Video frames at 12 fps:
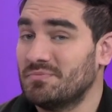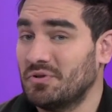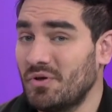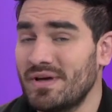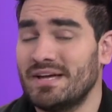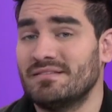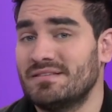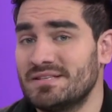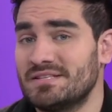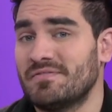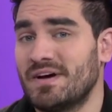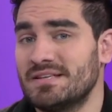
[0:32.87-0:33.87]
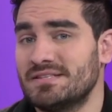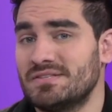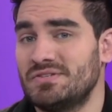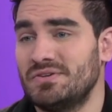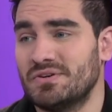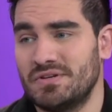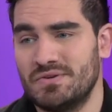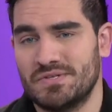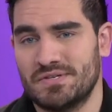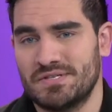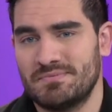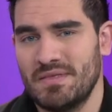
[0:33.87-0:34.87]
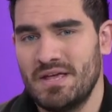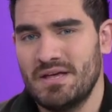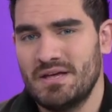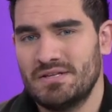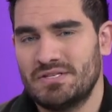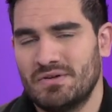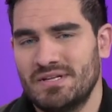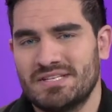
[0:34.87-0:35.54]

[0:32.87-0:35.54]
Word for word: deploying these devices to your users. So